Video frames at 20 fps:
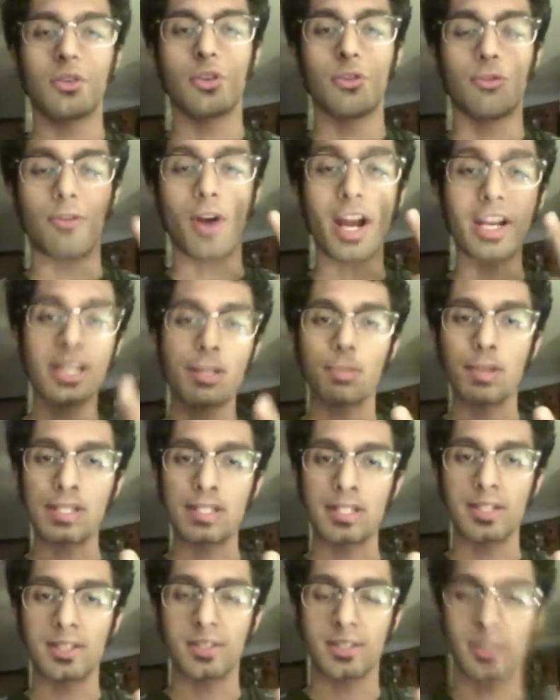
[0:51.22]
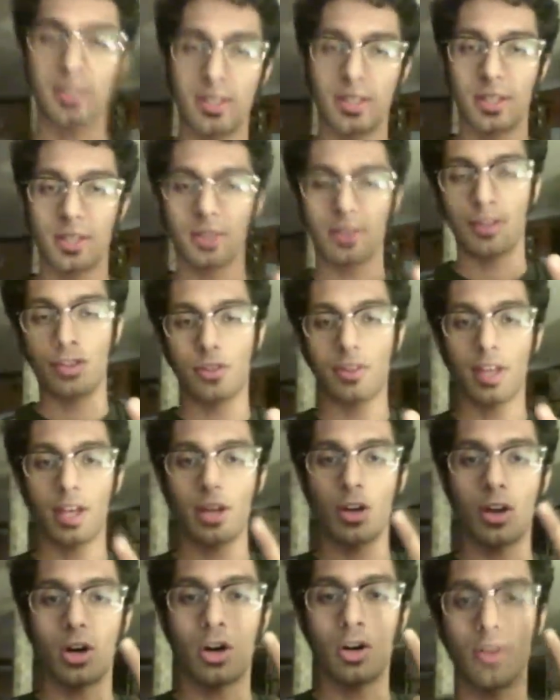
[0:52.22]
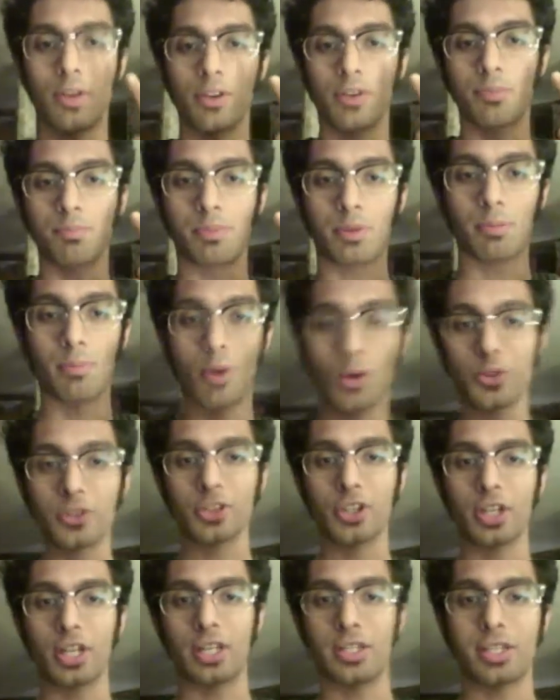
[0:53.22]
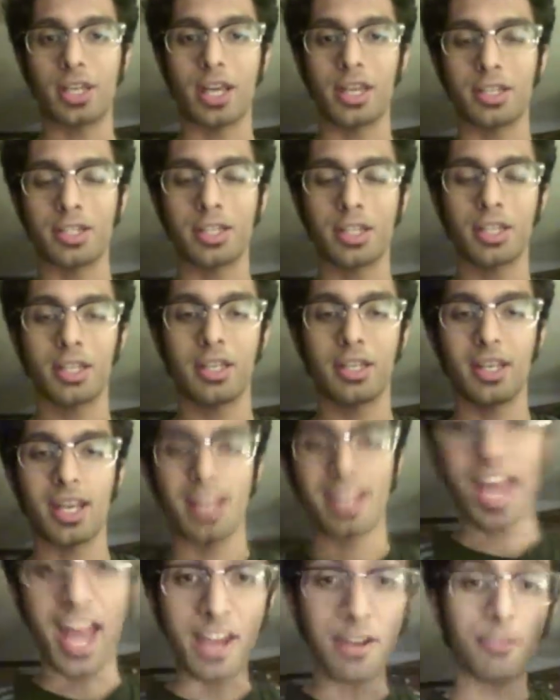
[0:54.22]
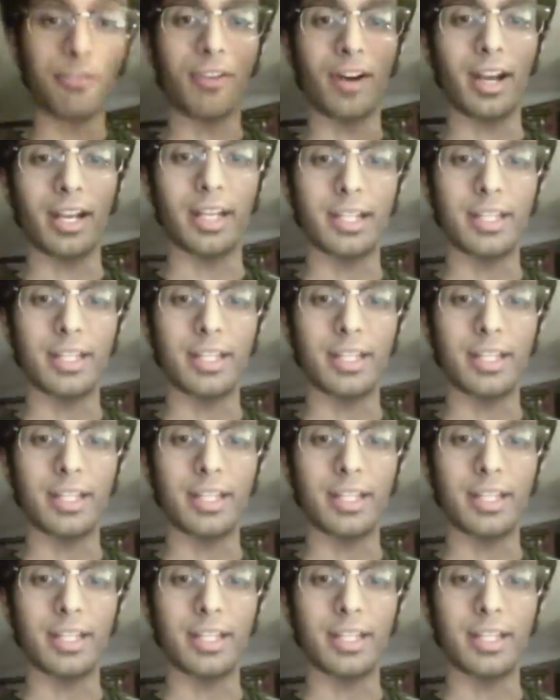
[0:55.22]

find a business that promotes good intent and edify